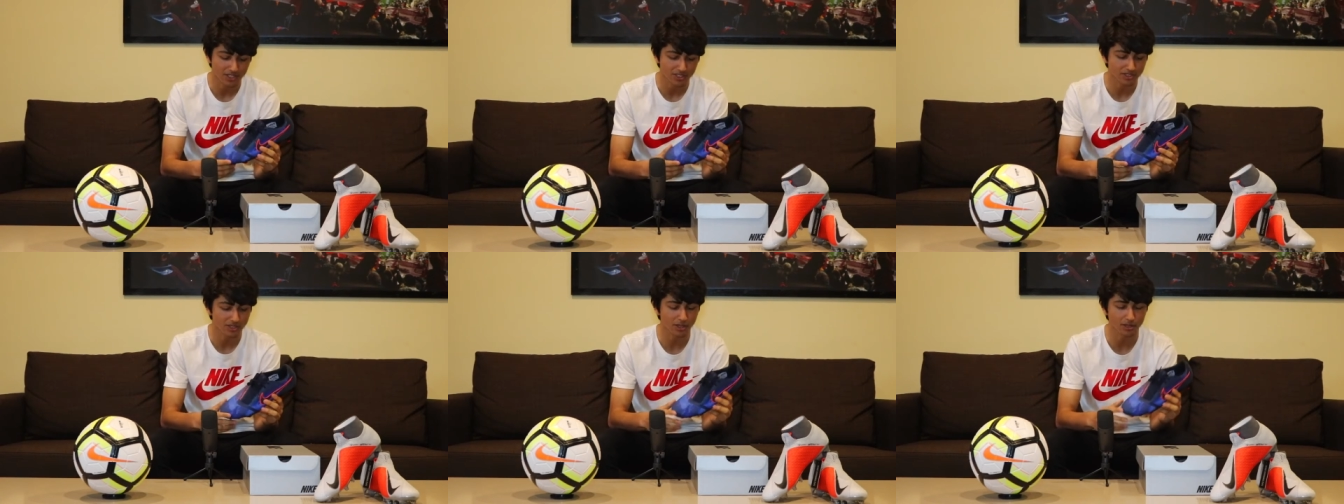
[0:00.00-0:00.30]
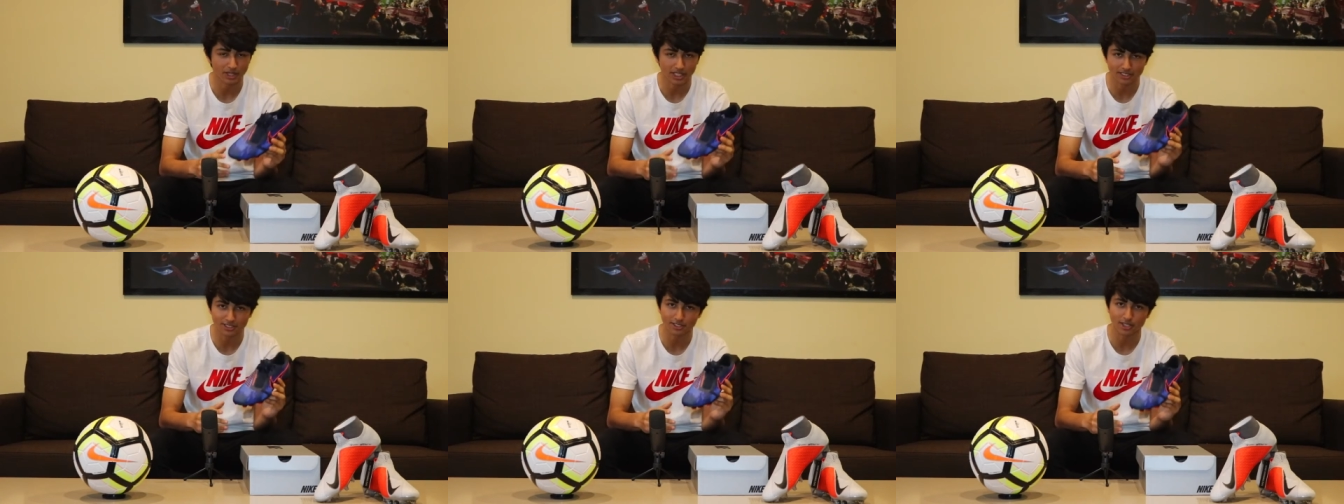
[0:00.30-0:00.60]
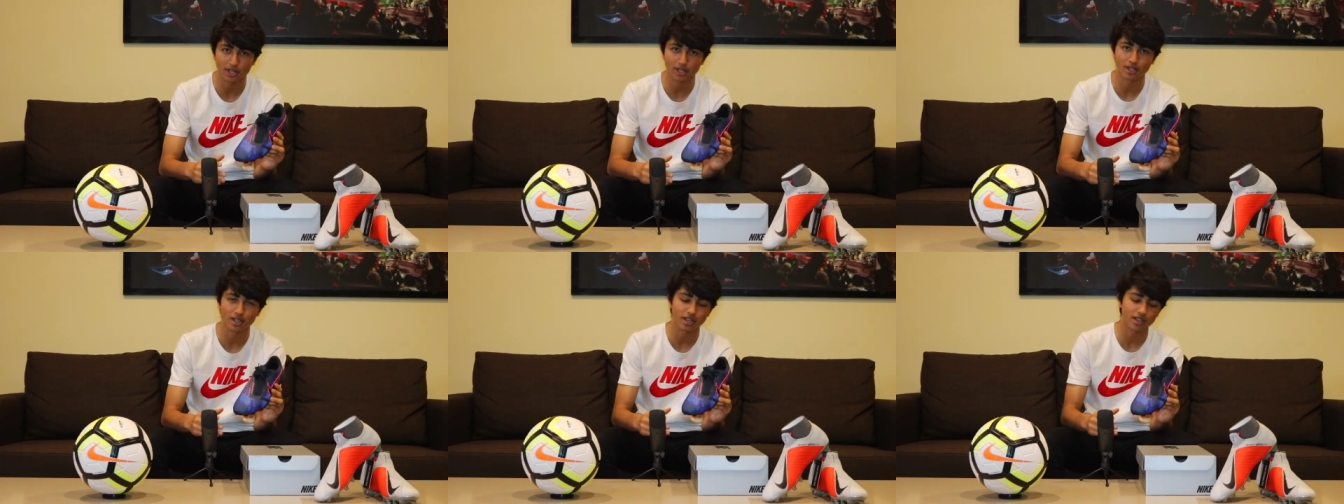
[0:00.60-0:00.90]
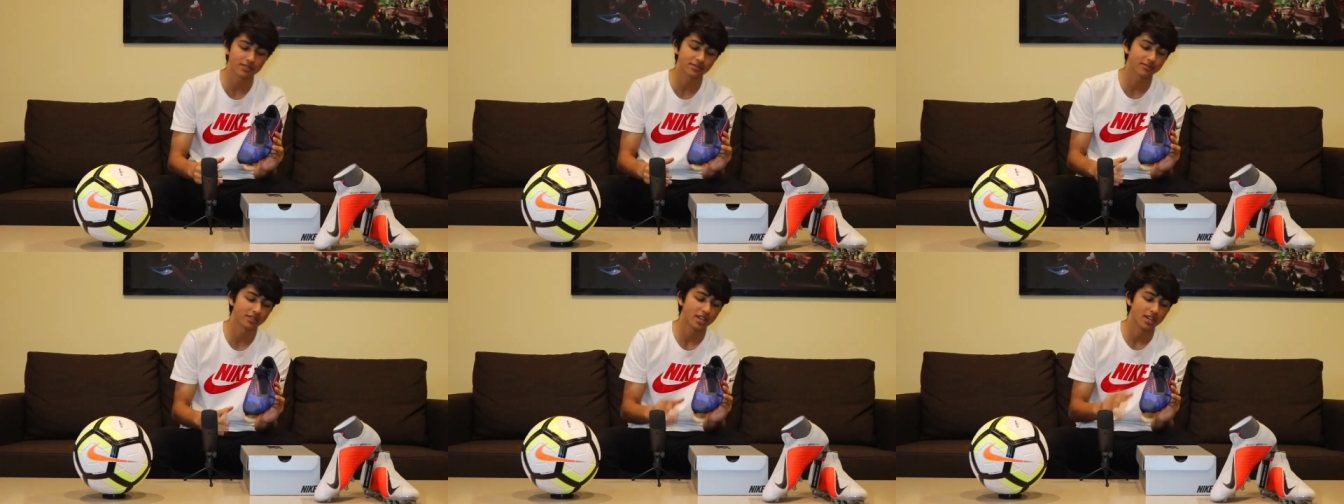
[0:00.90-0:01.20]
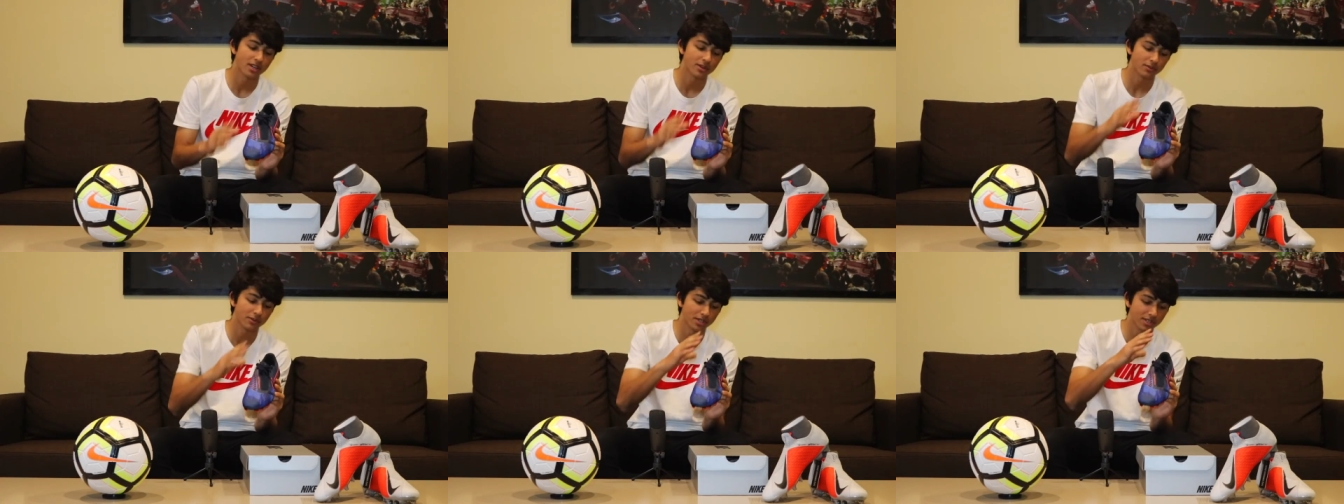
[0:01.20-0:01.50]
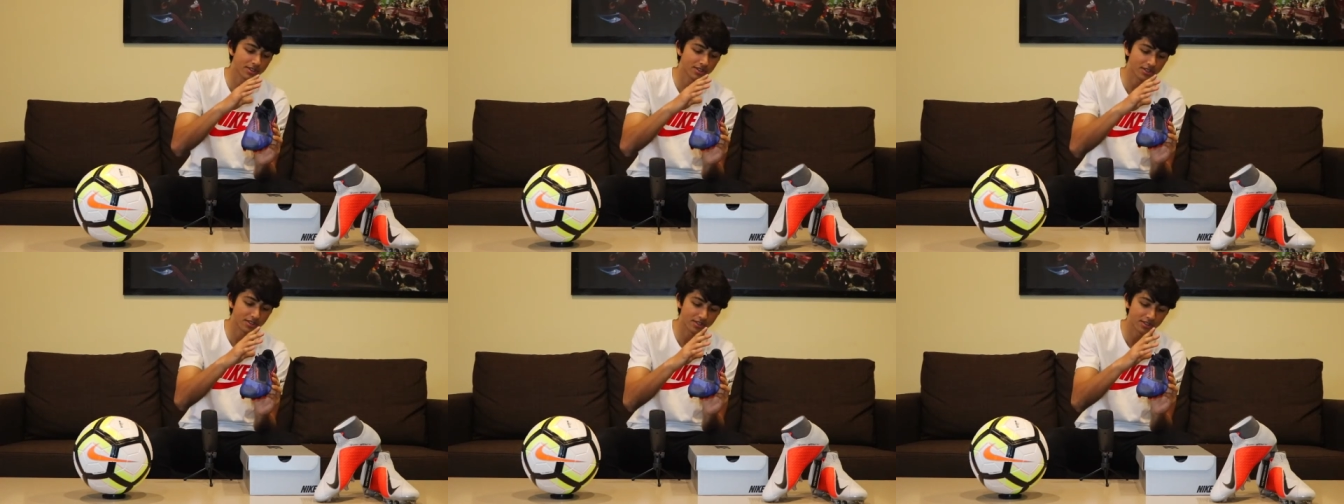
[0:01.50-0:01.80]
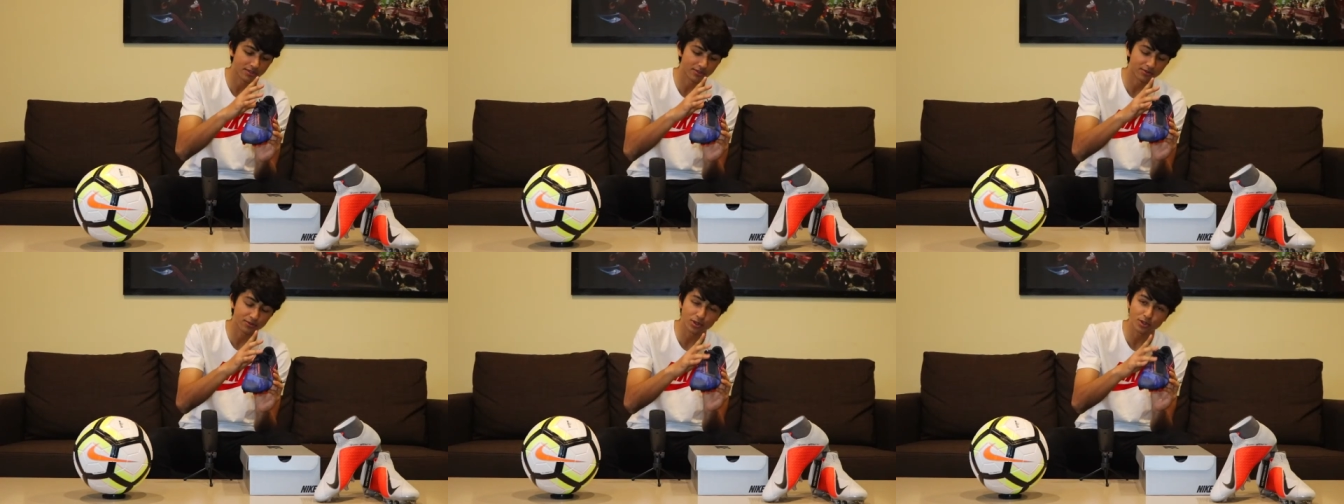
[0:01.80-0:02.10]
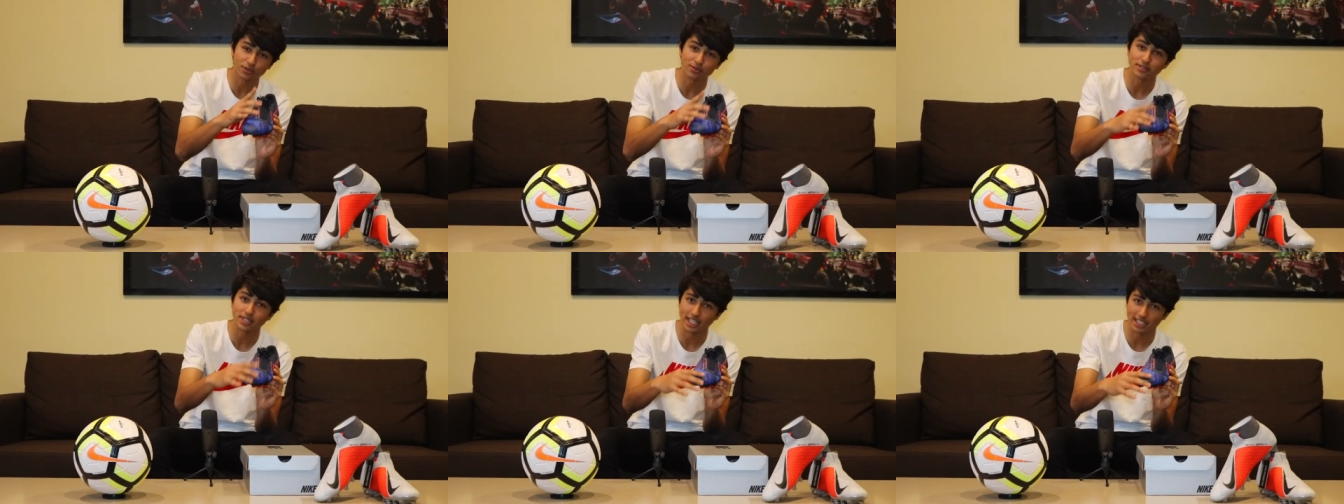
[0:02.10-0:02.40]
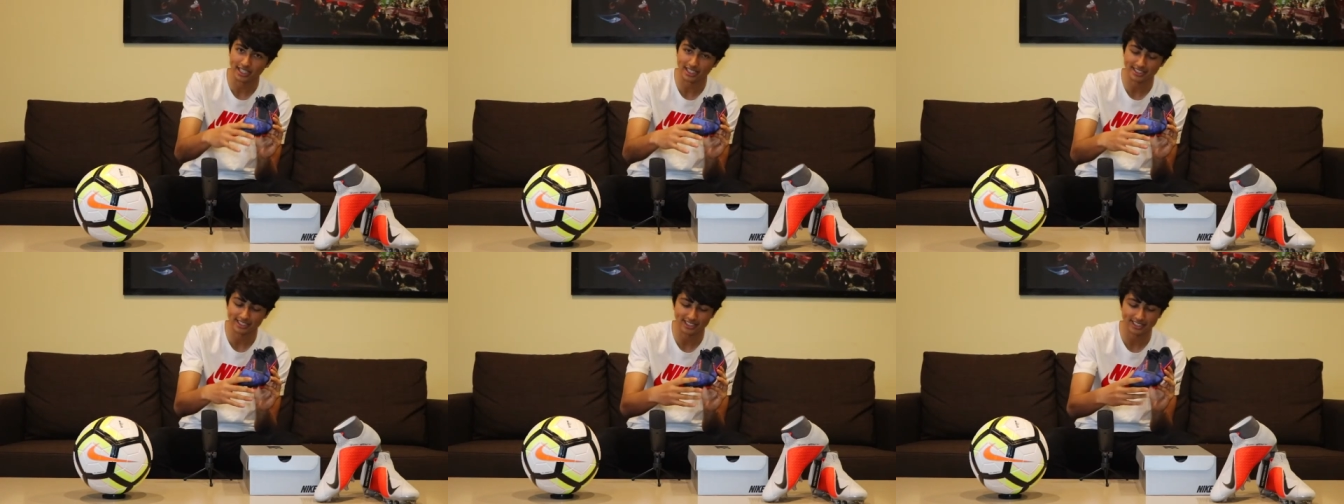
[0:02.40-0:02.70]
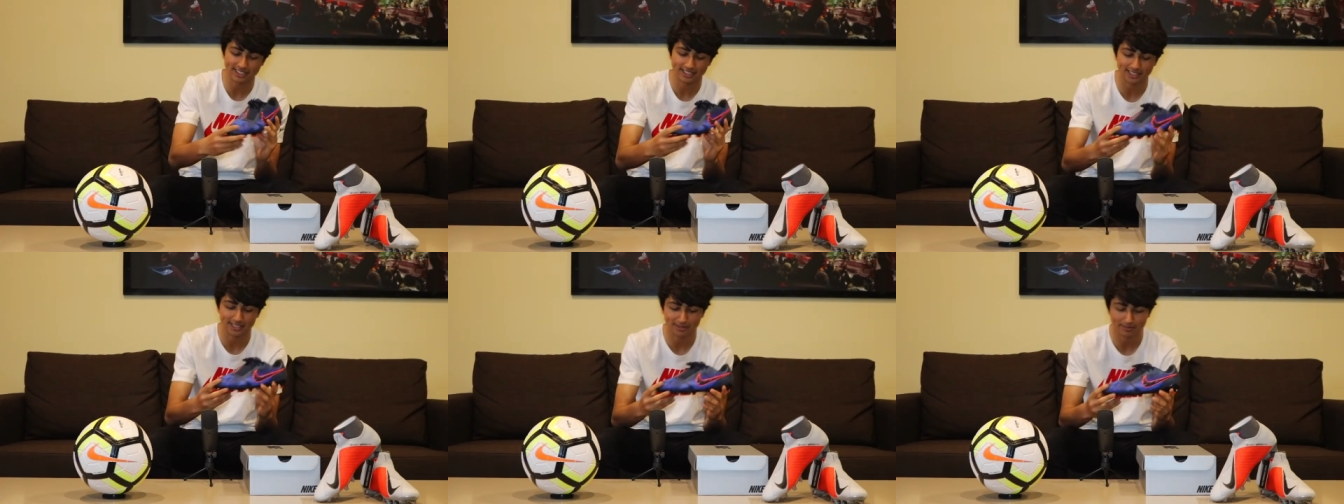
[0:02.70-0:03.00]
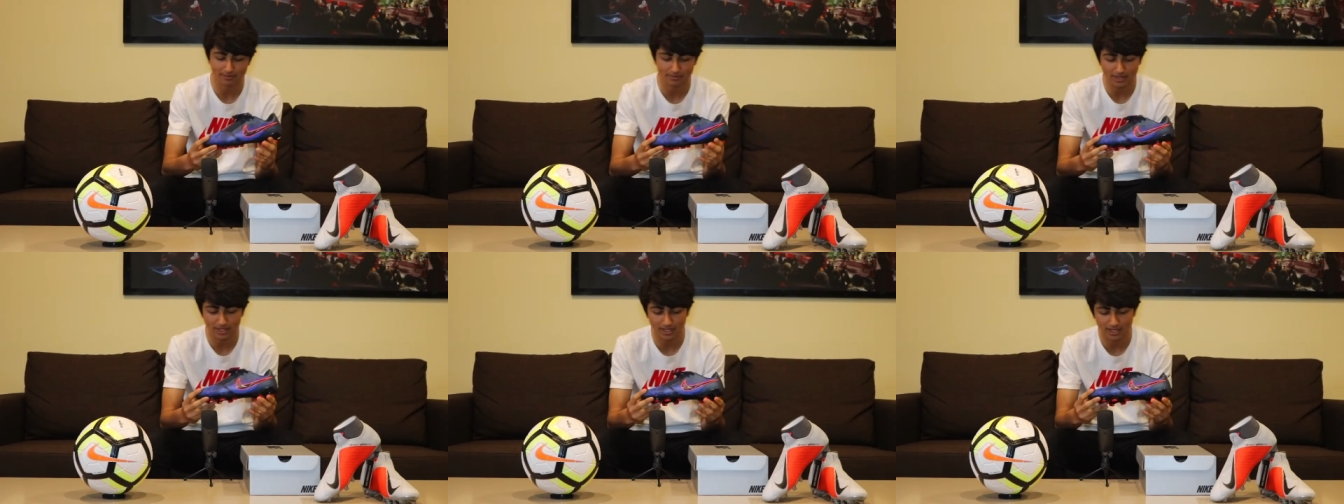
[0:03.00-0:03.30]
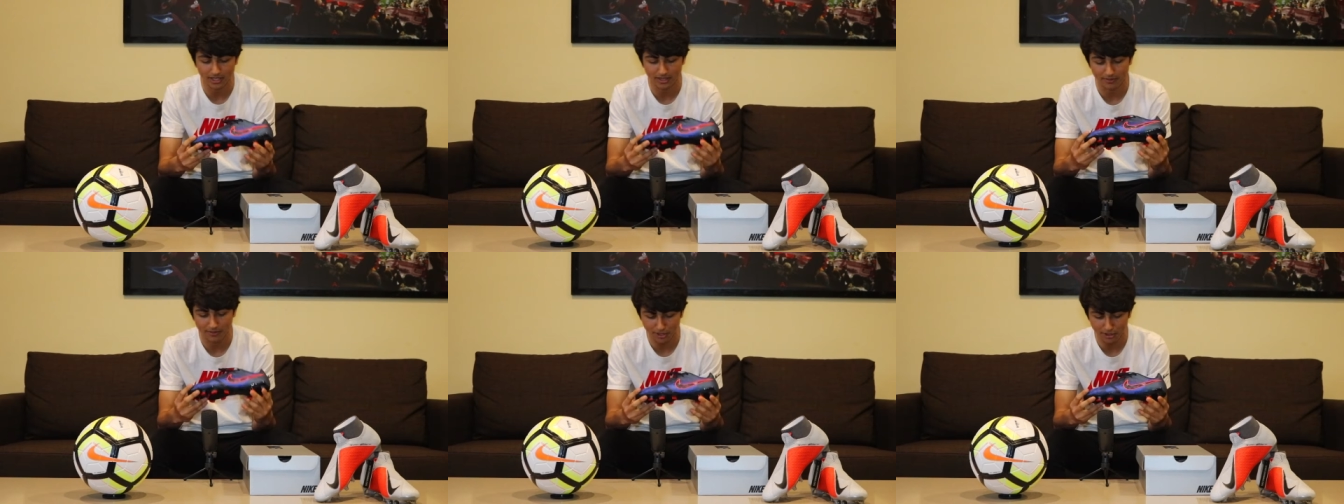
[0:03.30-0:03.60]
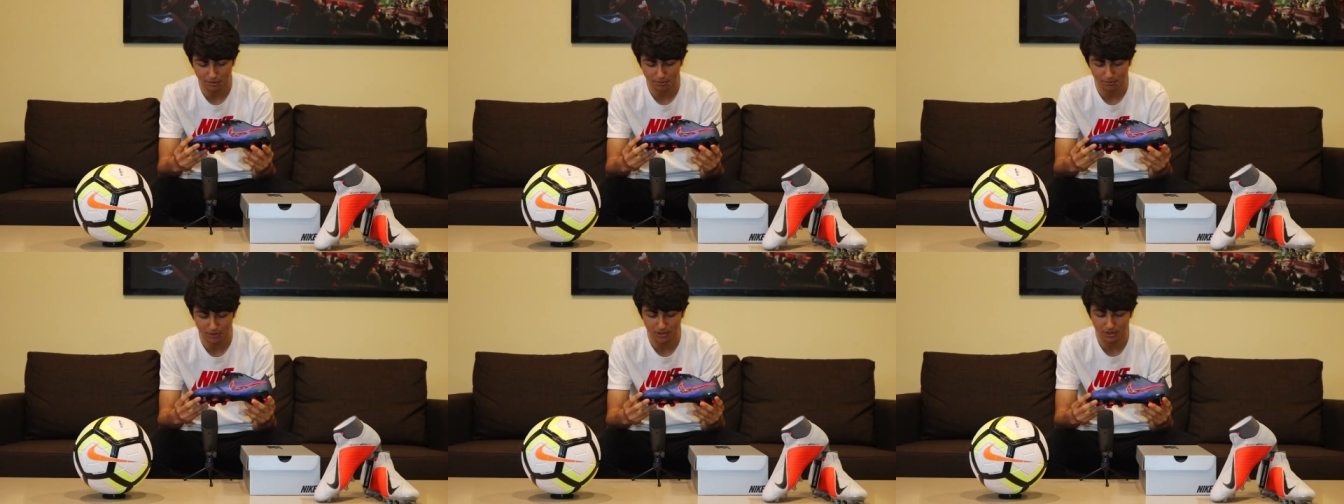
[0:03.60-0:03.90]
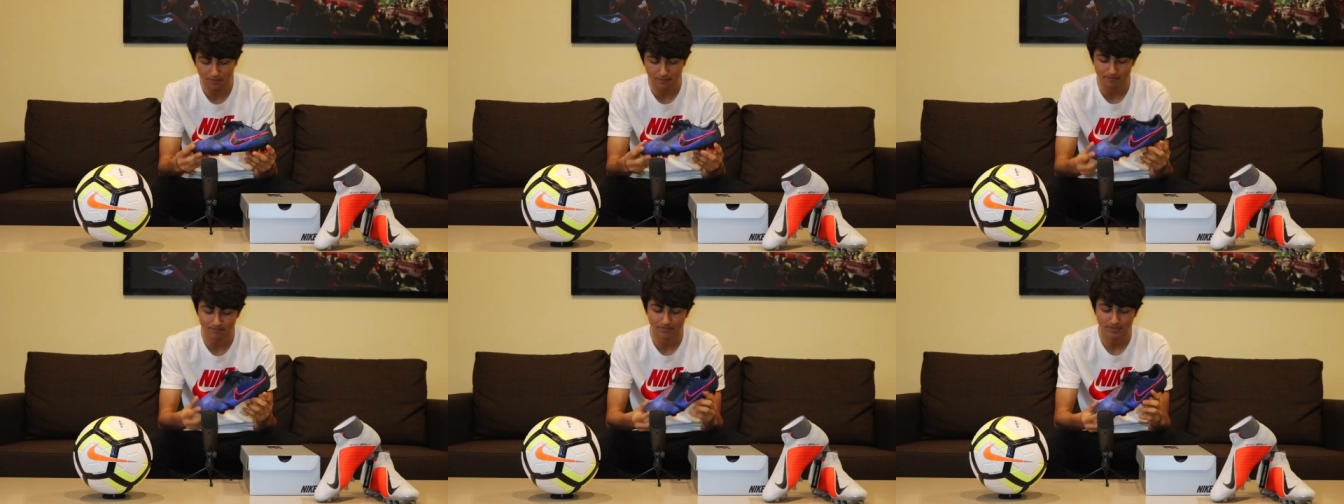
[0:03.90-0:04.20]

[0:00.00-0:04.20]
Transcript: So let's start off with the full Flyknit system of this boot,